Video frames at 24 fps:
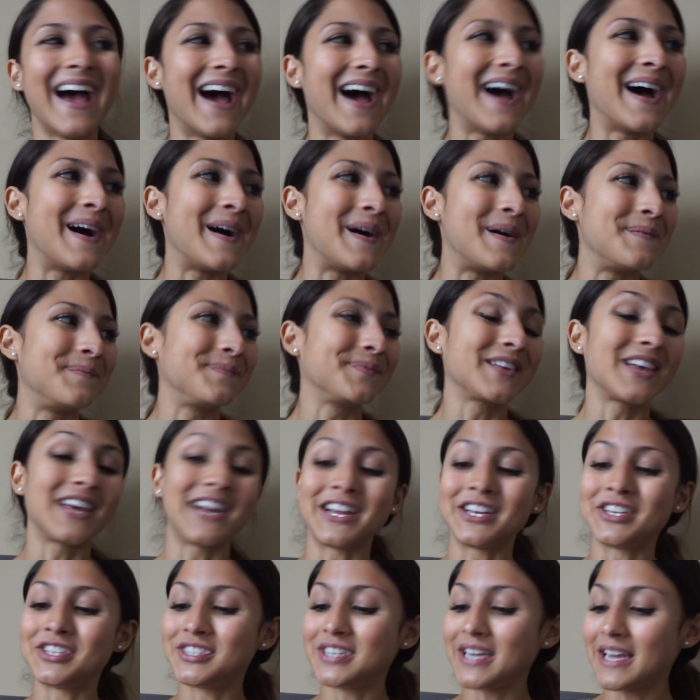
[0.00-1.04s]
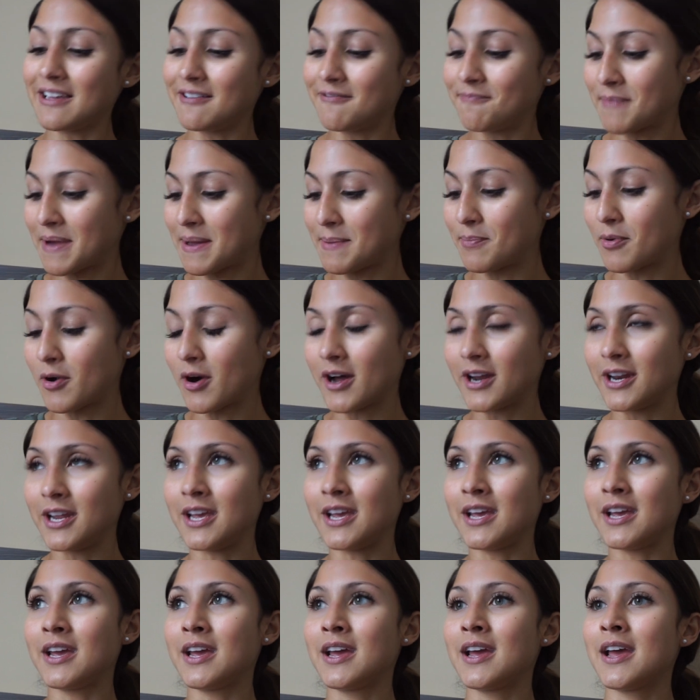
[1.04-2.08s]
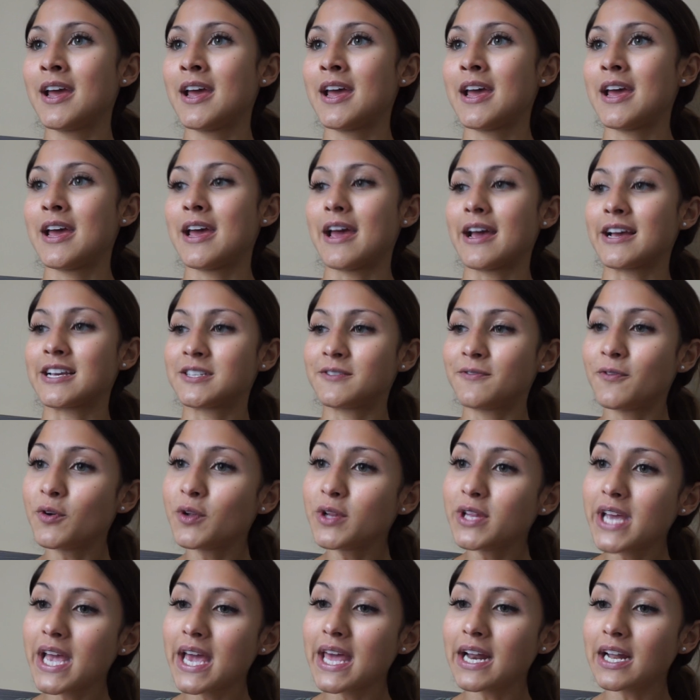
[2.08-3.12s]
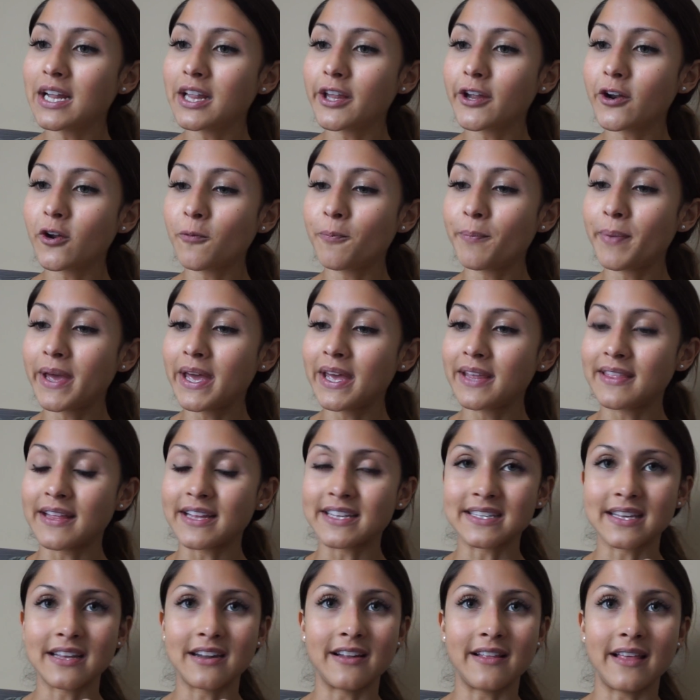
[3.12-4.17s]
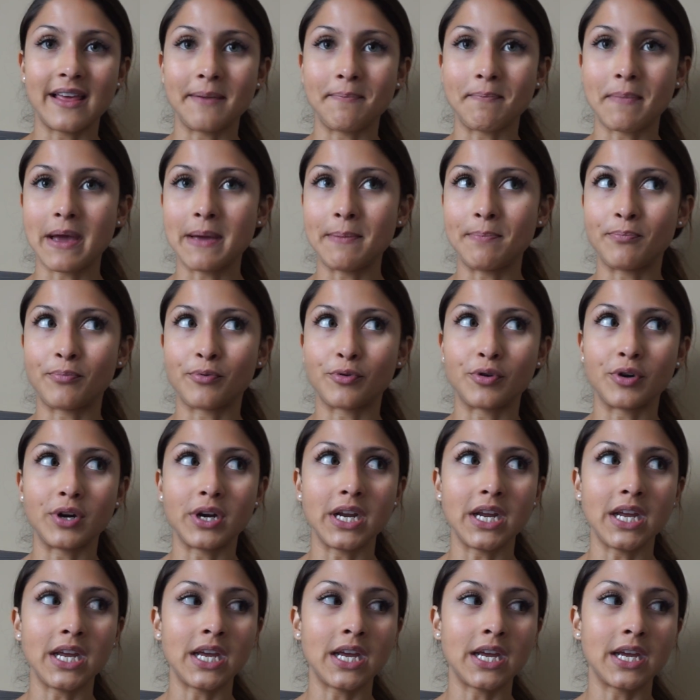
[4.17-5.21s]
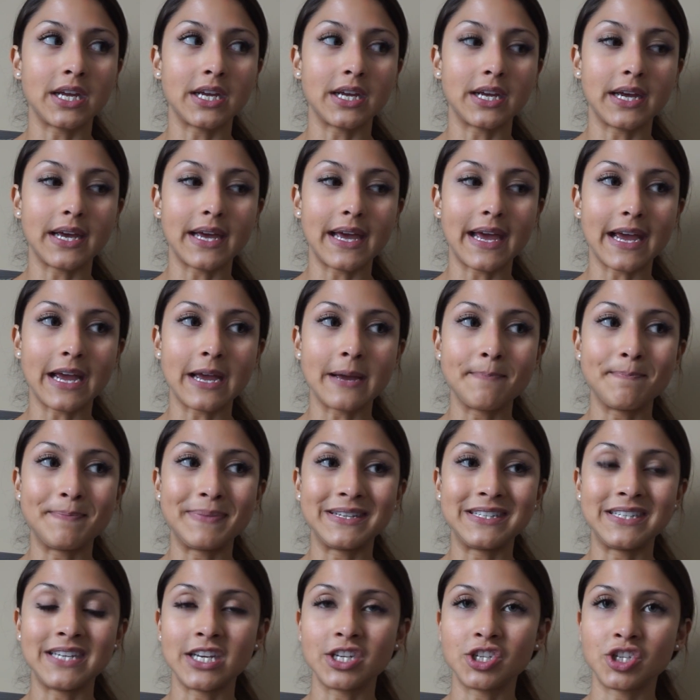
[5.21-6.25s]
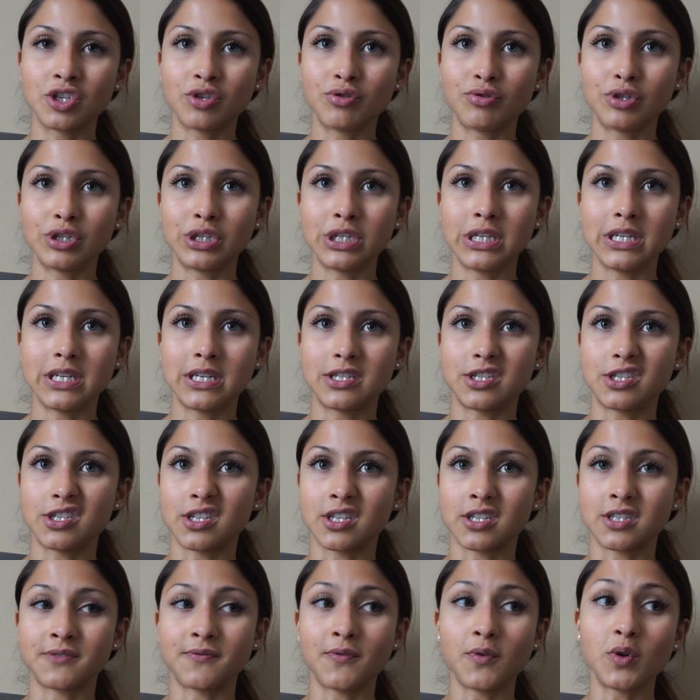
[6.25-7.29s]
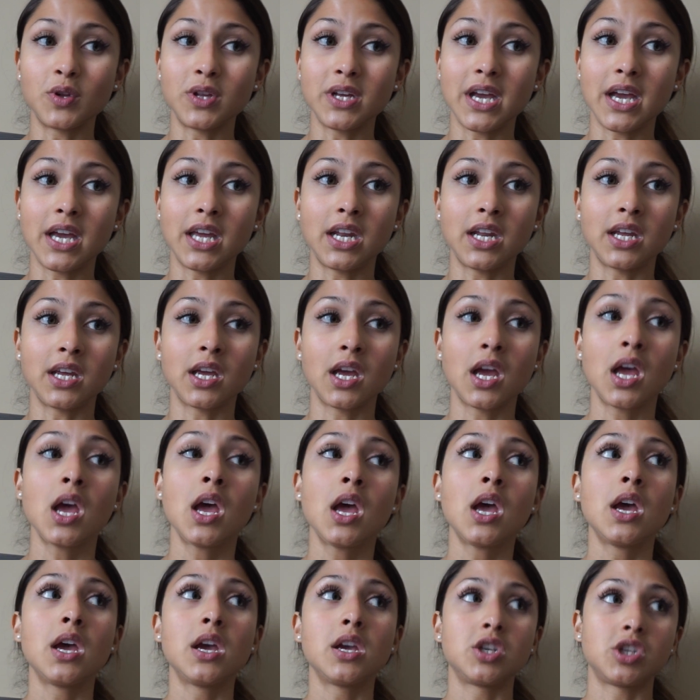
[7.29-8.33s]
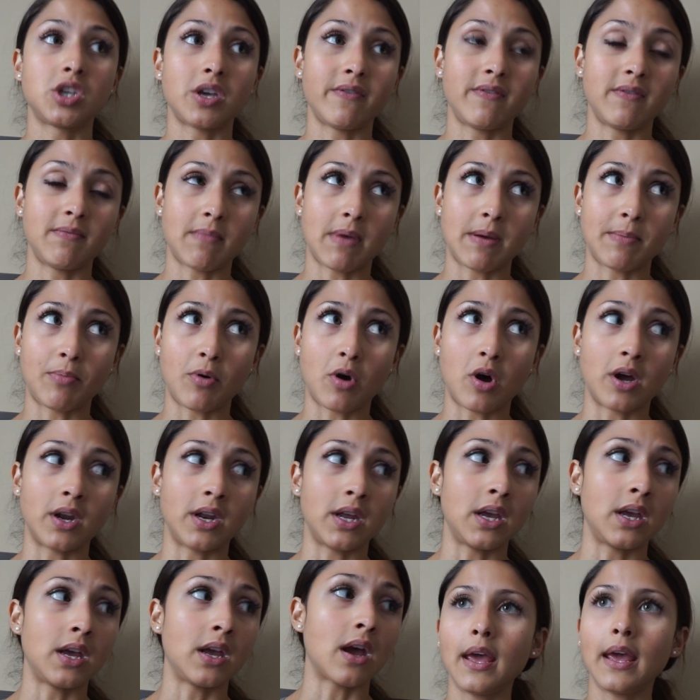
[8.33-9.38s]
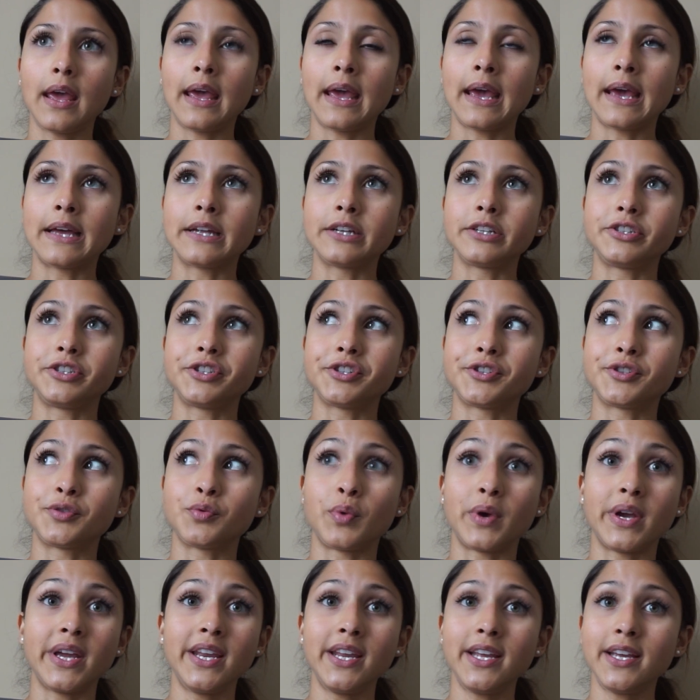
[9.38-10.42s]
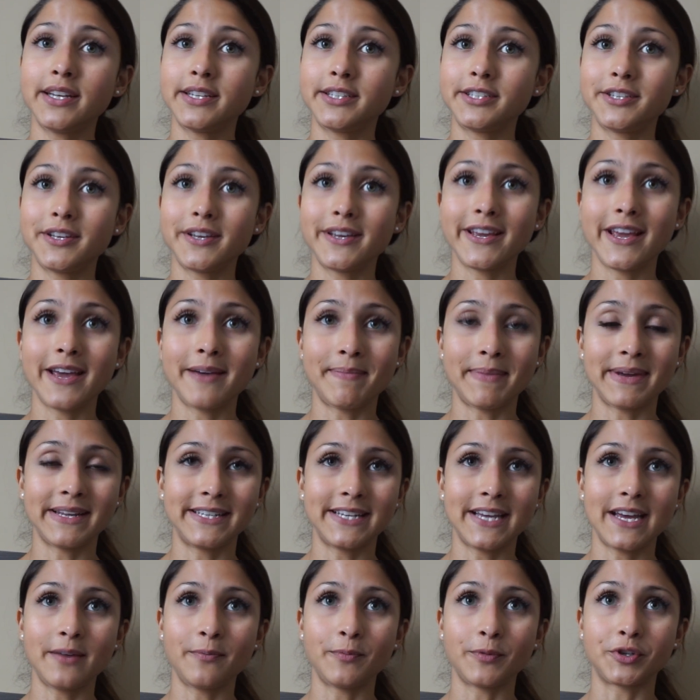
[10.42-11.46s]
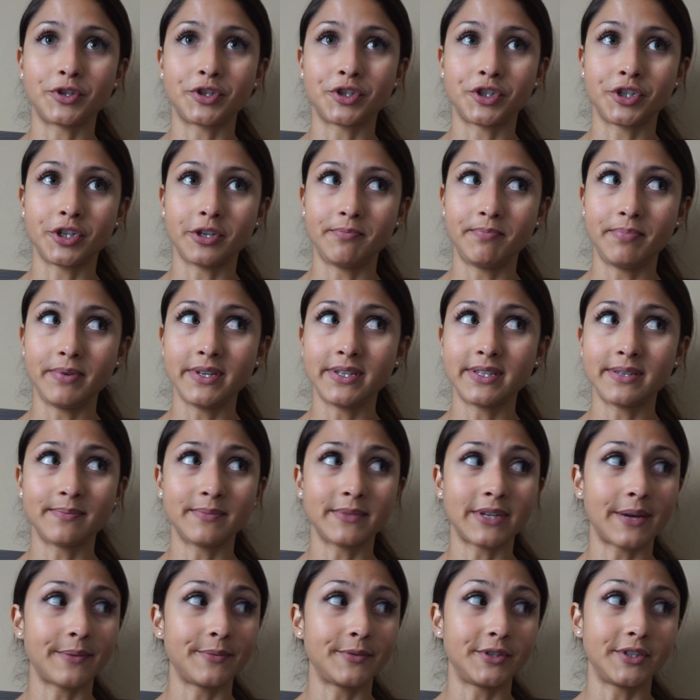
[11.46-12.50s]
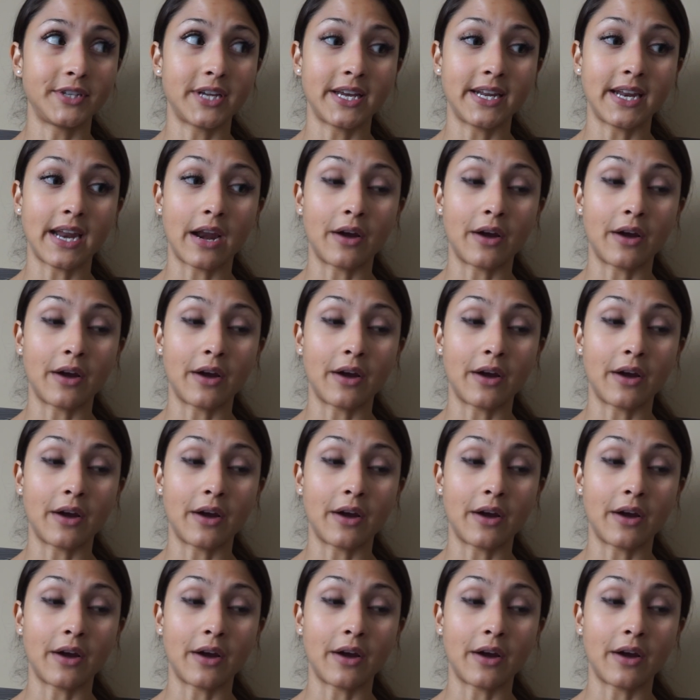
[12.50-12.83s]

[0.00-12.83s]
um gotta shave my body exfoliate a little bit that's kind of like my pre competition routine is just exfoliating, shaving my body, and just waiting until I get my tan, which should be sometime tonight.